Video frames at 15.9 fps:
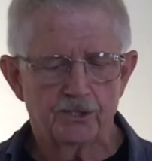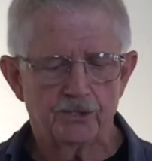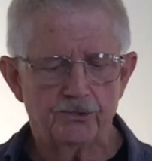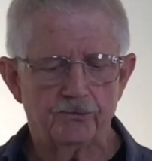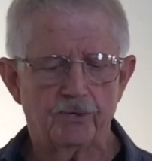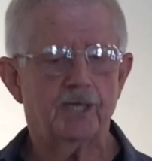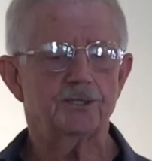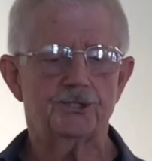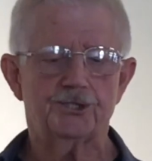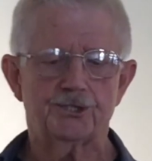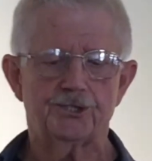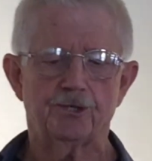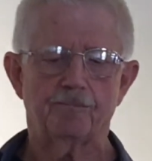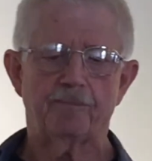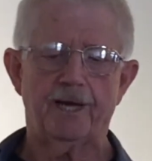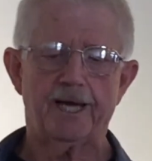you hunched
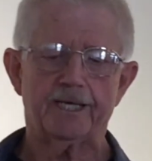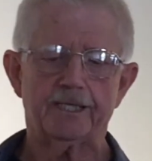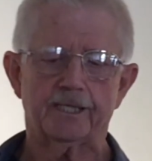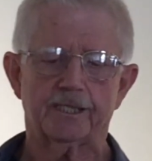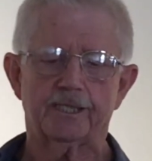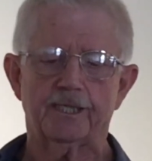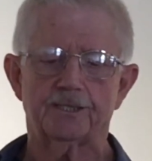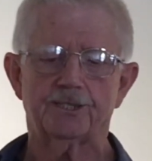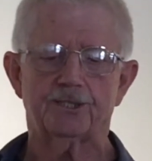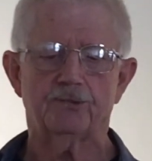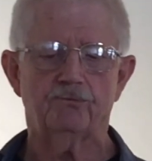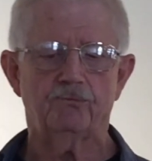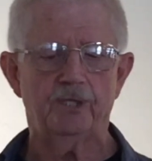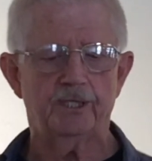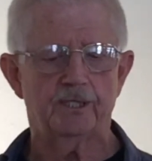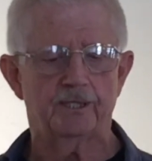your back against the
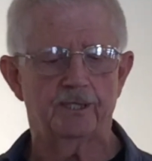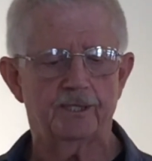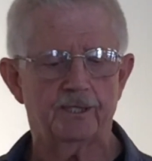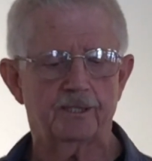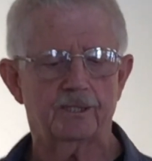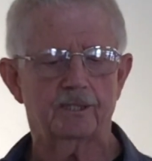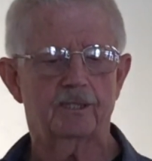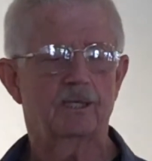wind,